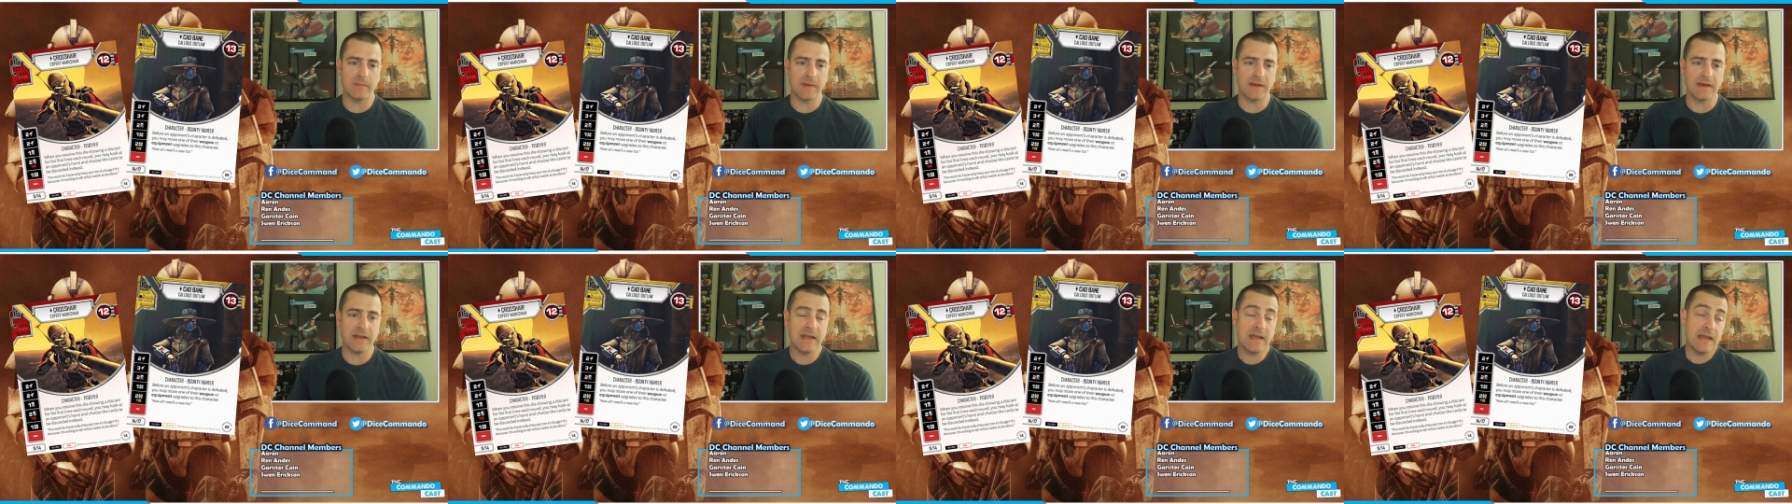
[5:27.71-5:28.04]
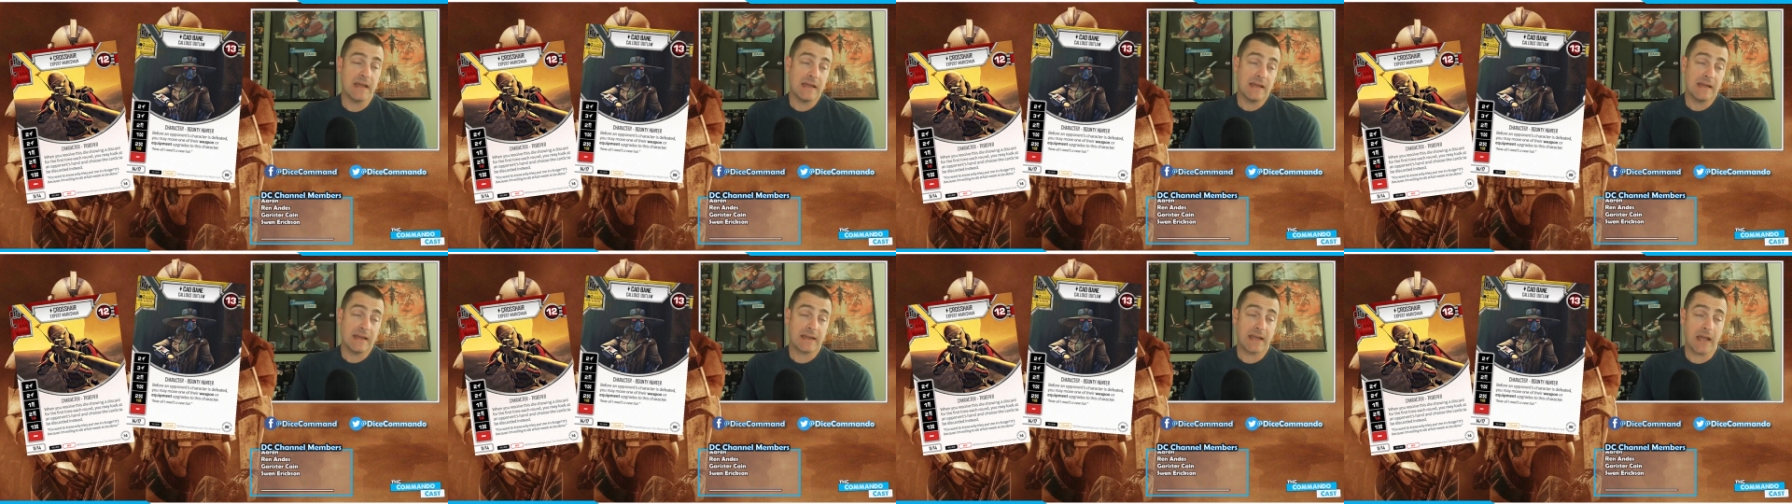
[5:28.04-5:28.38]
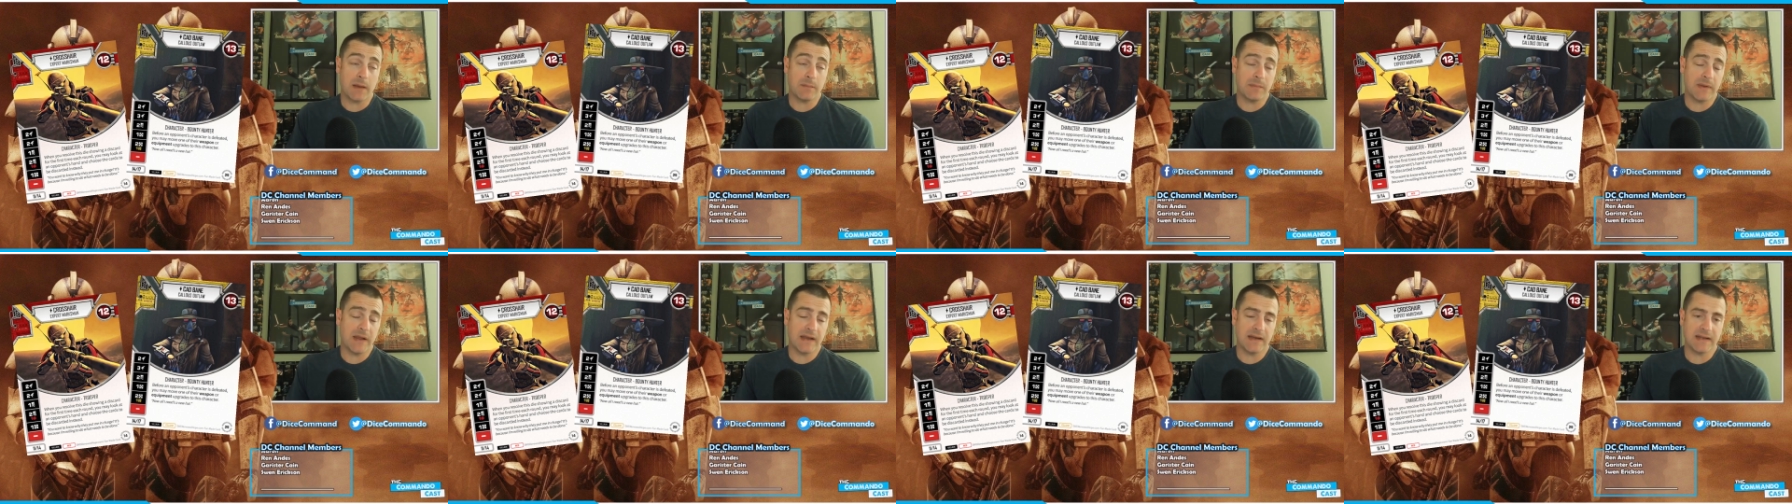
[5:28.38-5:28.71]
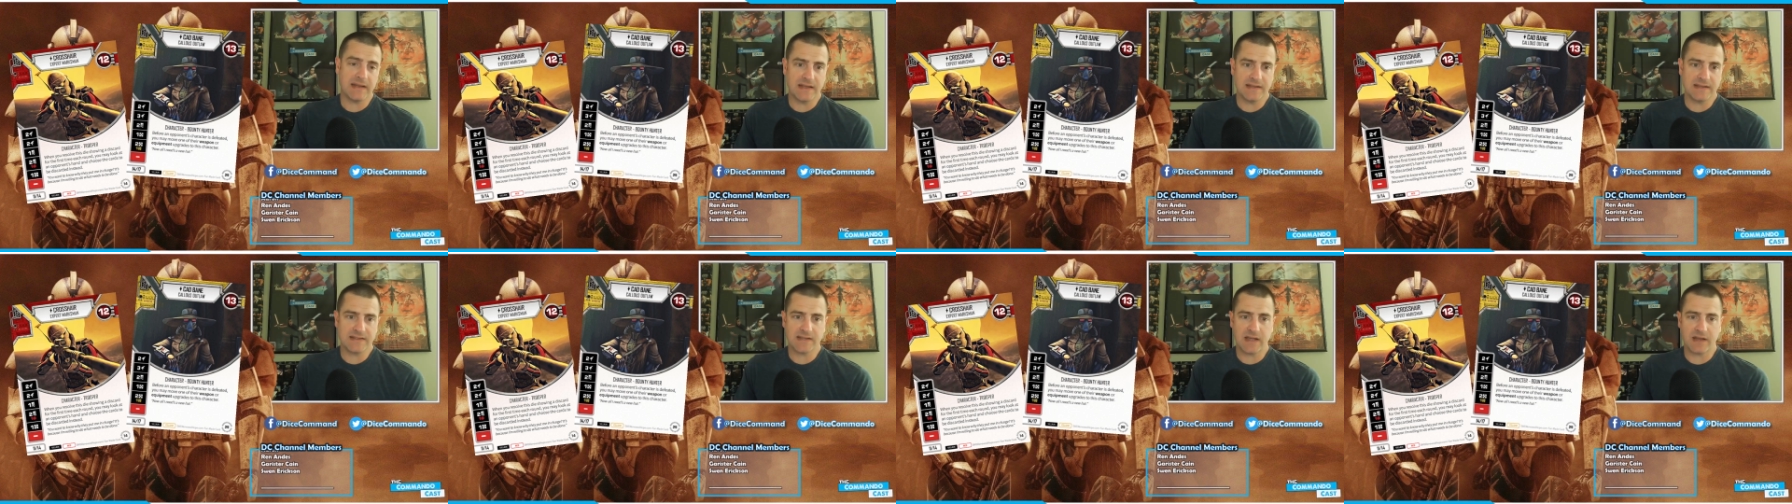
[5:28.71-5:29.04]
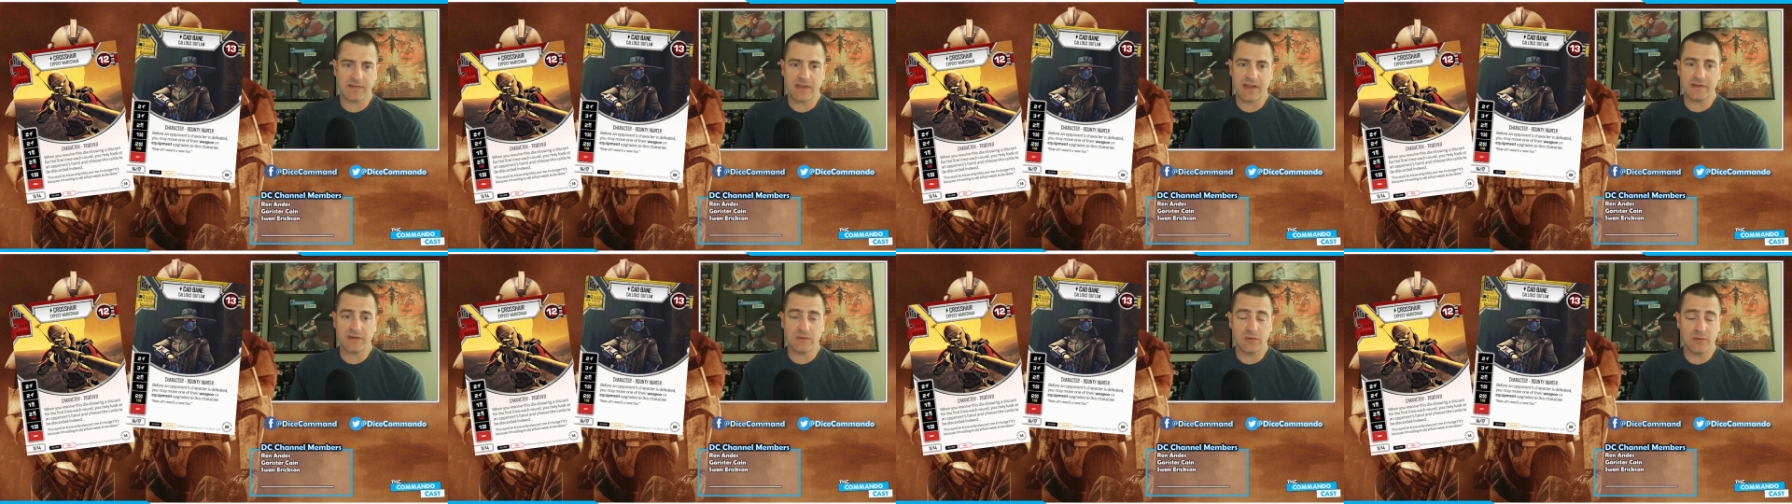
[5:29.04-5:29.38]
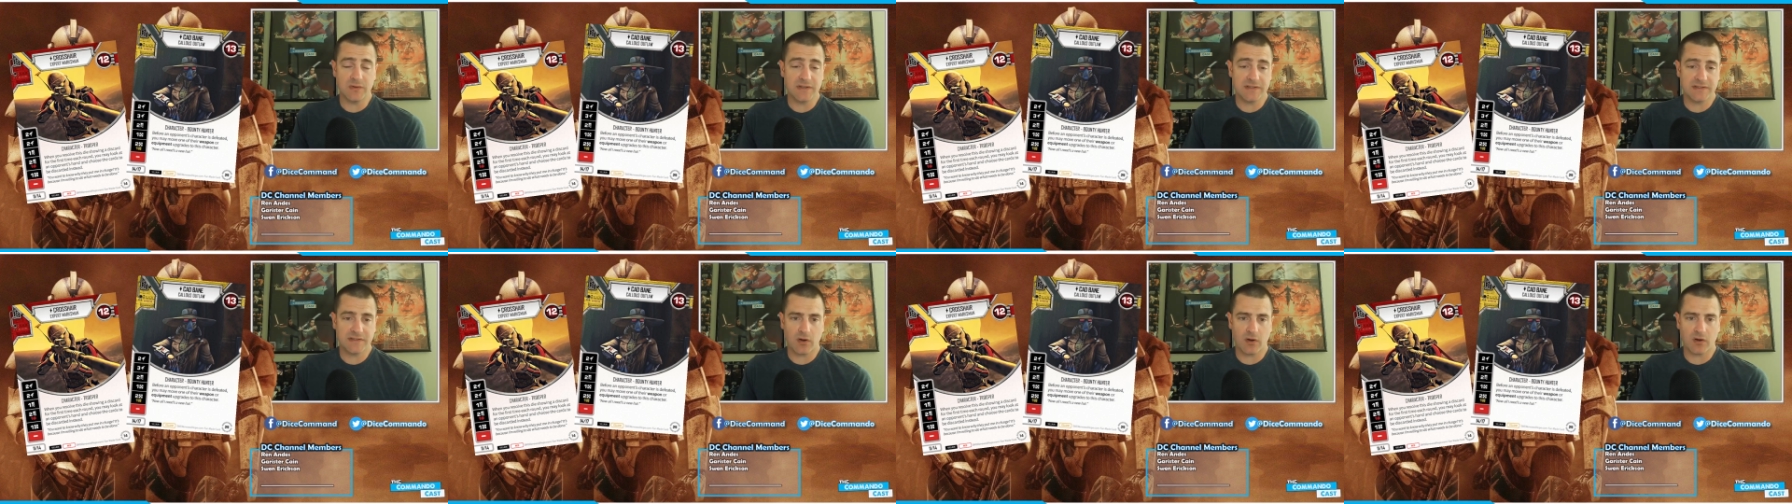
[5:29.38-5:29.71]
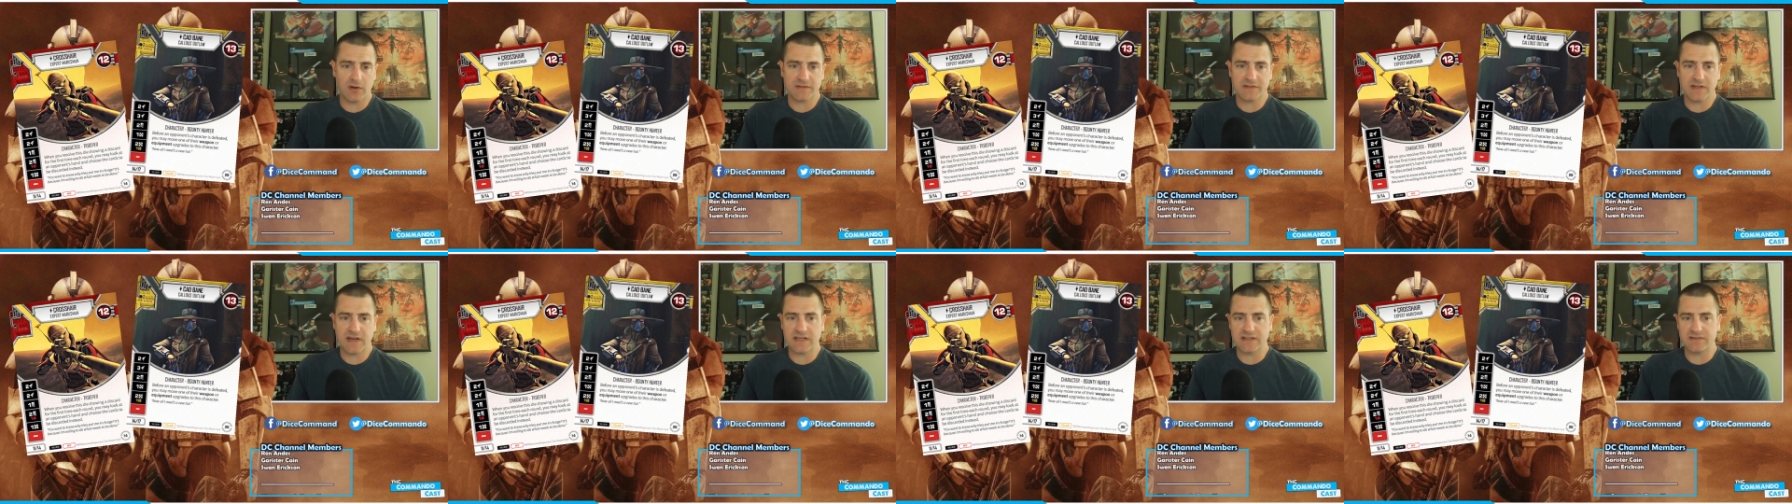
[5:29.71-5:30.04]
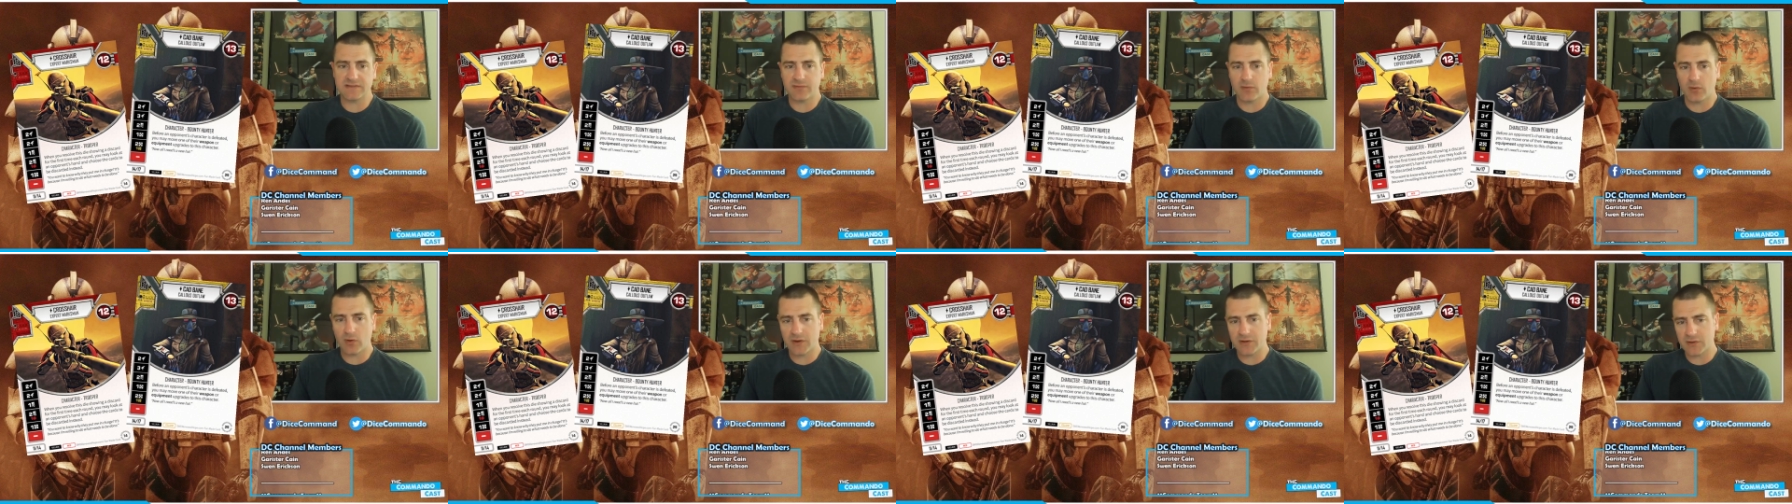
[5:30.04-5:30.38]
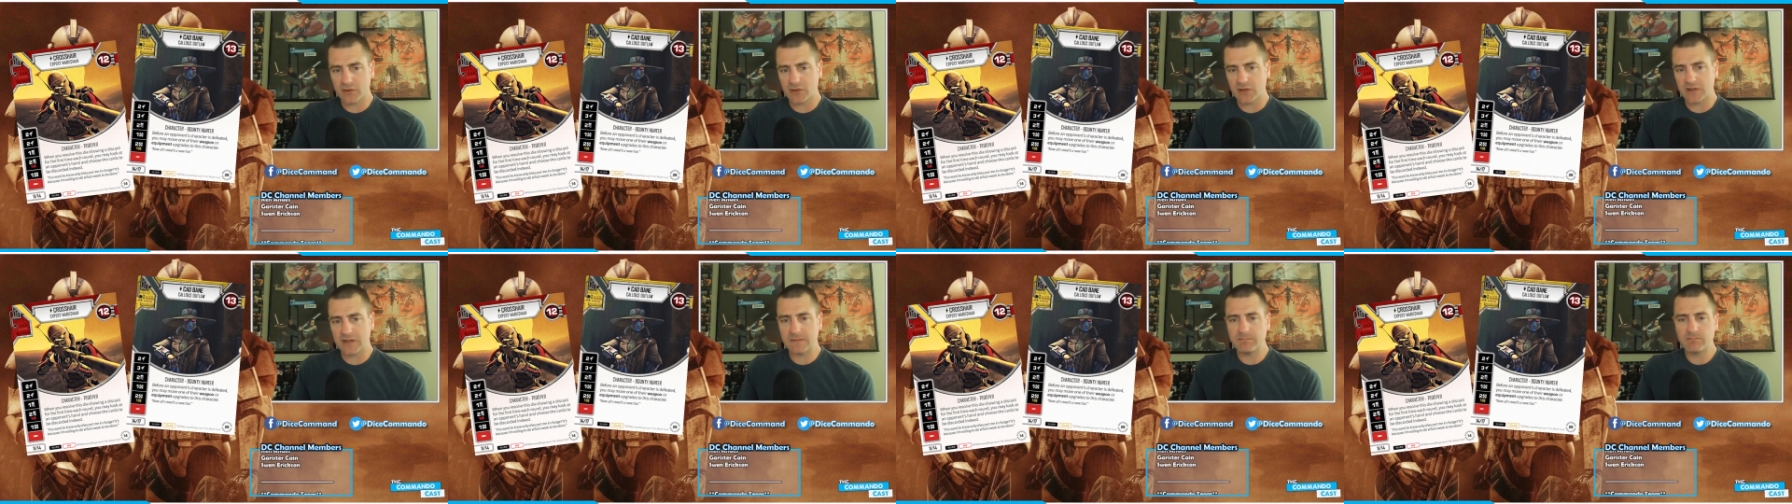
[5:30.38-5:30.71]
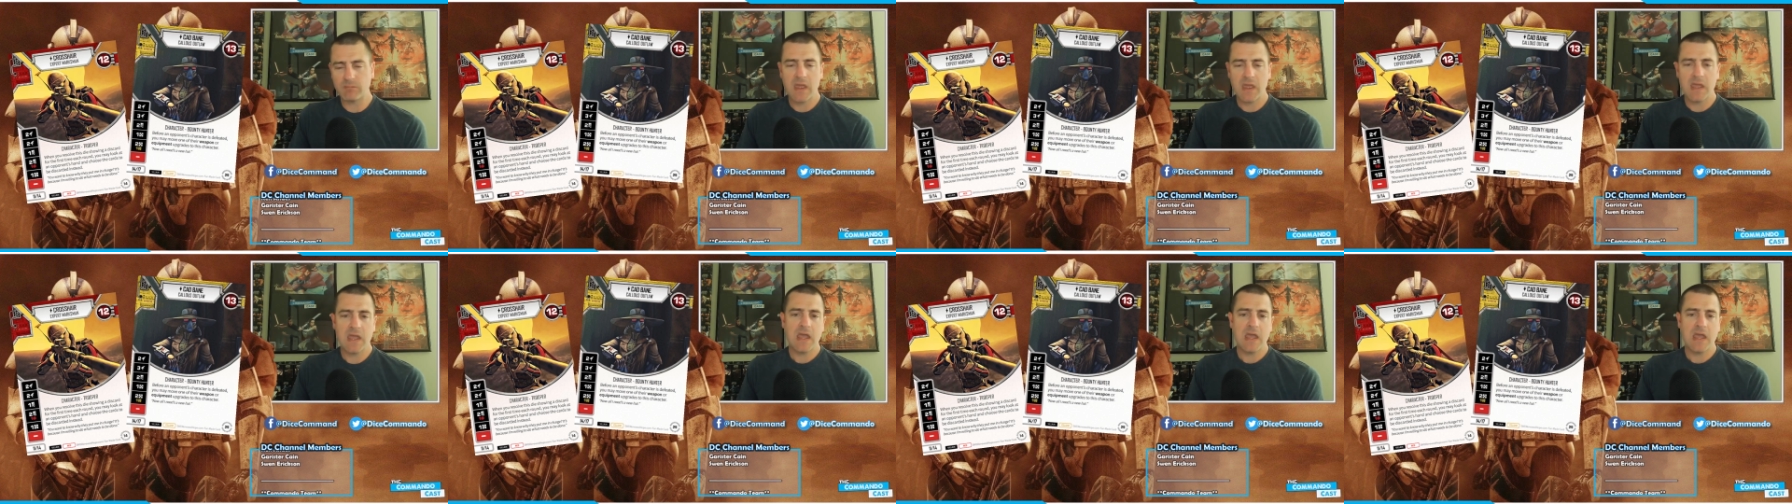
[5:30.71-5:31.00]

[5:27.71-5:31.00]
But Cad Bane again's got that two discard side. He's very good.